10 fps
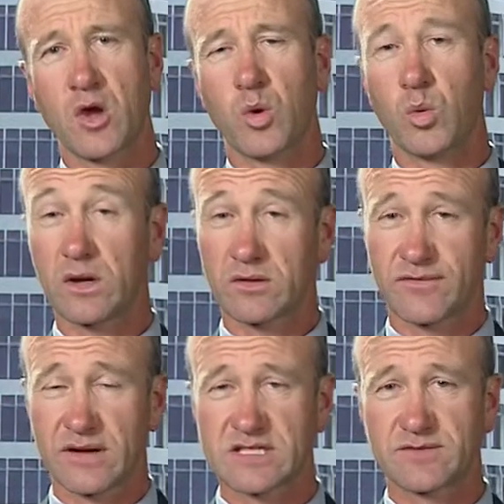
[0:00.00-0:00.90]
Well, on
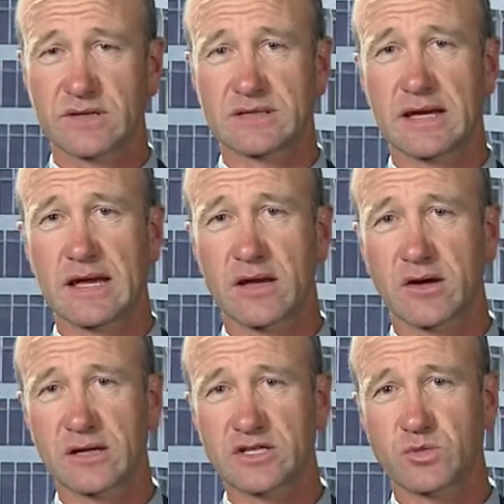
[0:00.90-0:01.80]
the face of it,
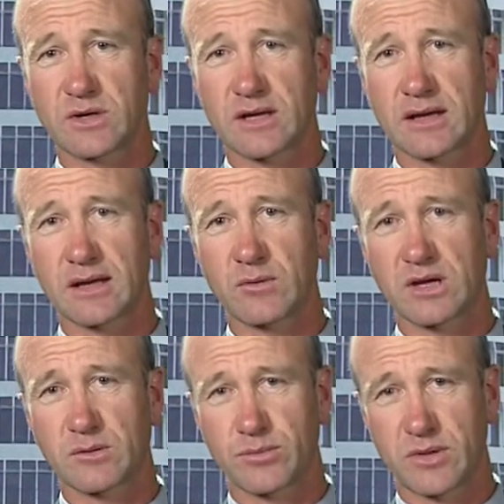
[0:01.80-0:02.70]
I guess we
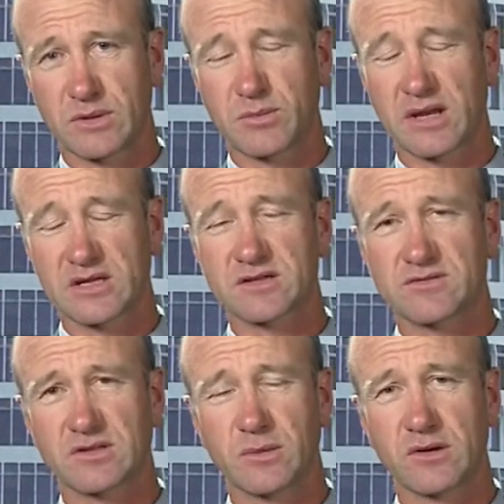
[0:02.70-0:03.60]
can probably pat
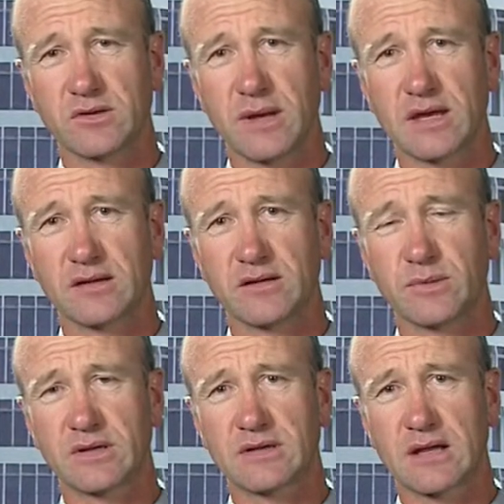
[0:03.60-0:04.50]
ourselves on the back a
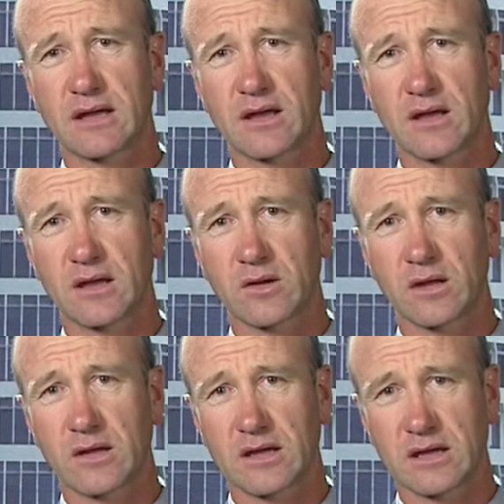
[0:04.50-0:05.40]
little bit.
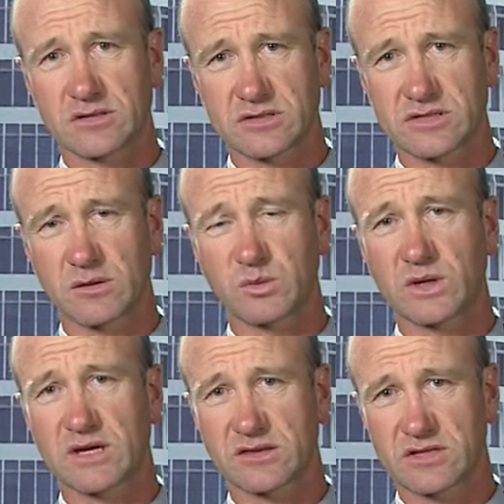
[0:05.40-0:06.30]
As I say, when
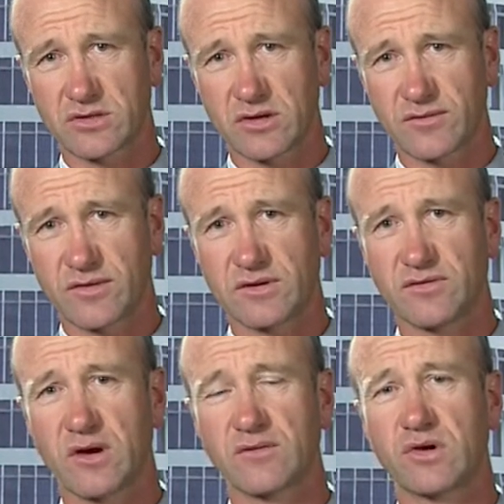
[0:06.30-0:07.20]
we kicked this off,
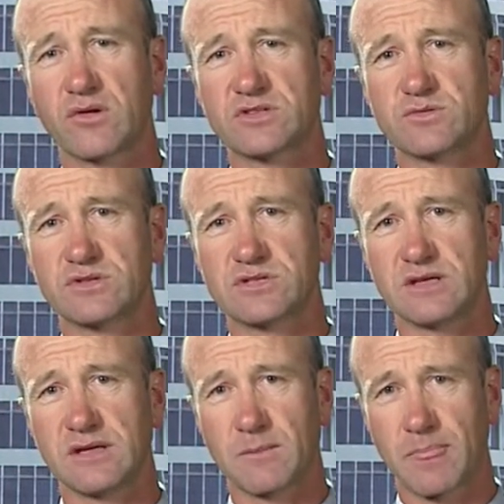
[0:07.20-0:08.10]
$55 was
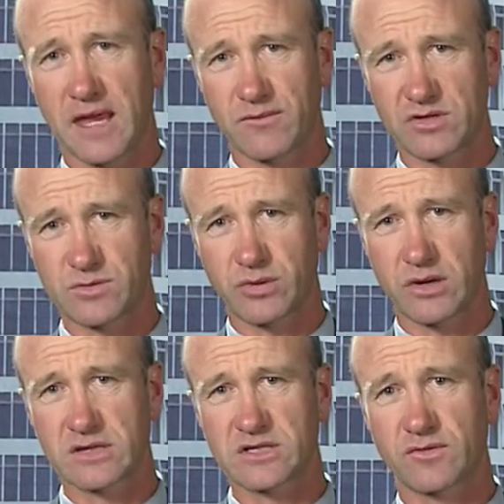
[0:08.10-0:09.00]
the average
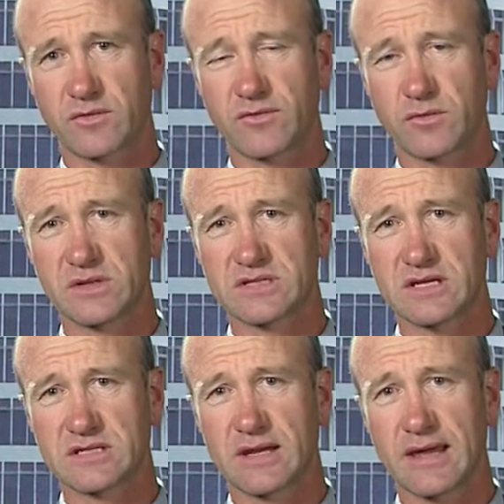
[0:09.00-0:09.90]
price for a
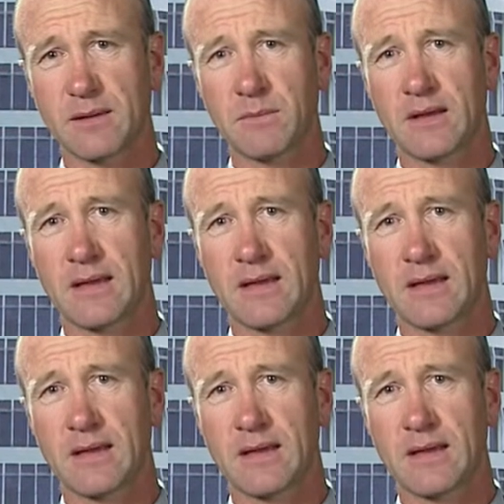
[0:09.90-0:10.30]
mid-season lamb.